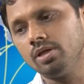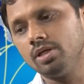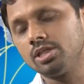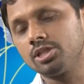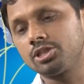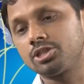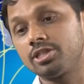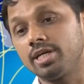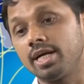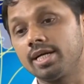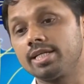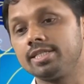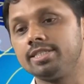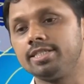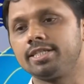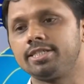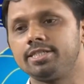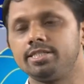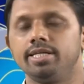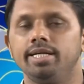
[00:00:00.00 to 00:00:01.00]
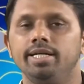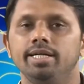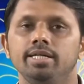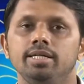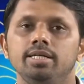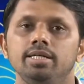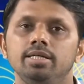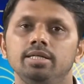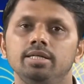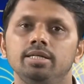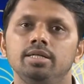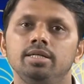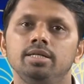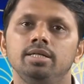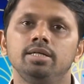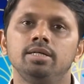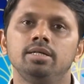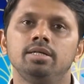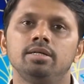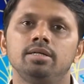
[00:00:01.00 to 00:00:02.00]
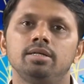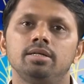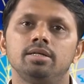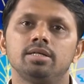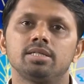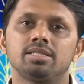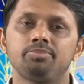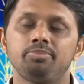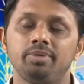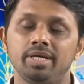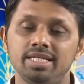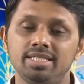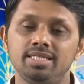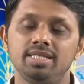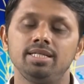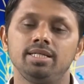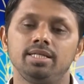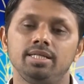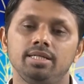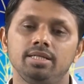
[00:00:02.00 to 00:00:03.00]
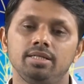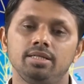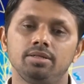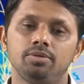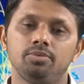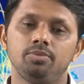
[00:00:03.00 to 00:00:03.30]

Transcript: strategic trade. Especially